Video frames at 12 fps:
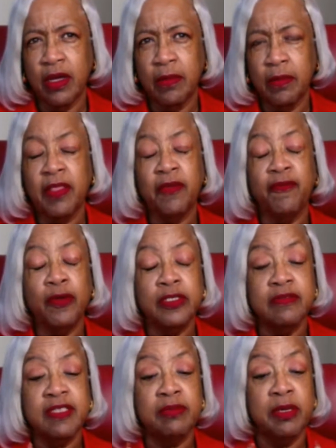By the 1st
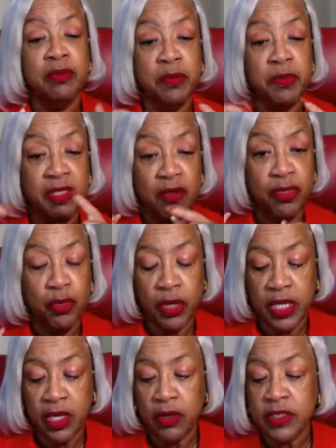of September, I'll be there 30
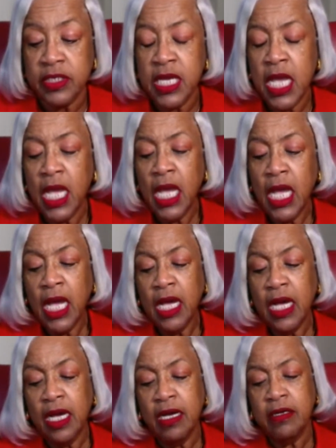years.
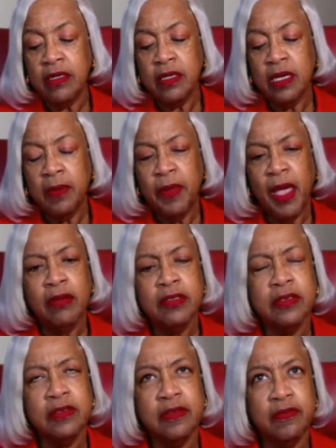Uh, about
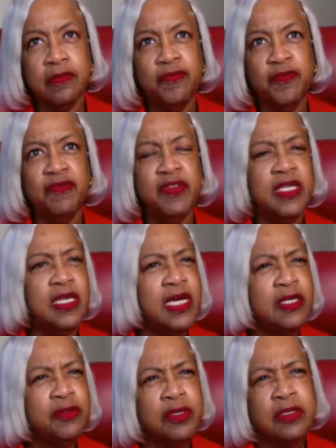
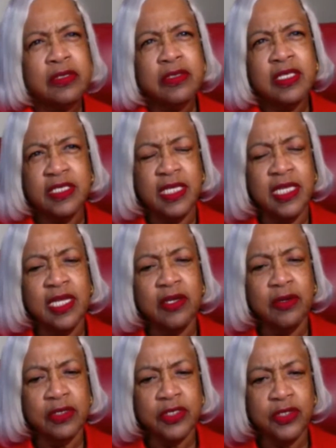1,500,
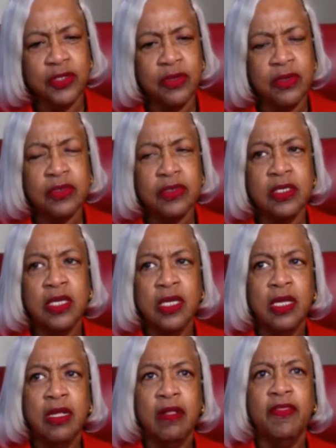1,600 students
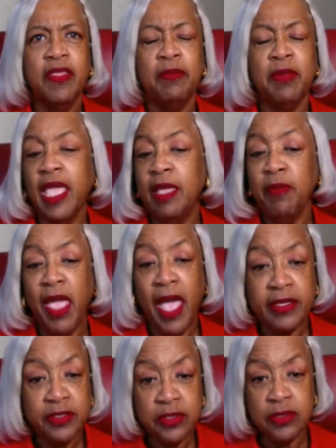that became
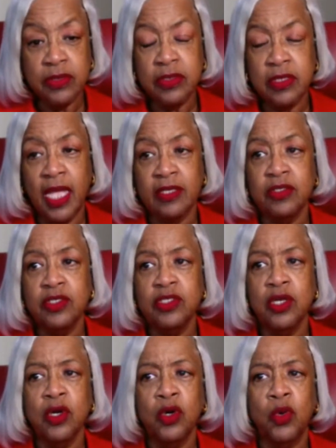pastors. And
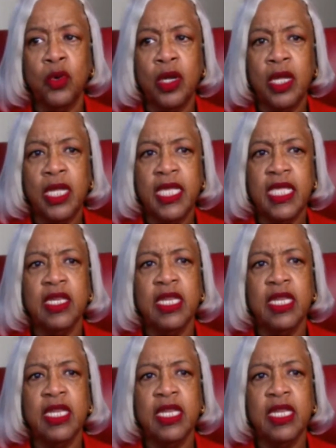so it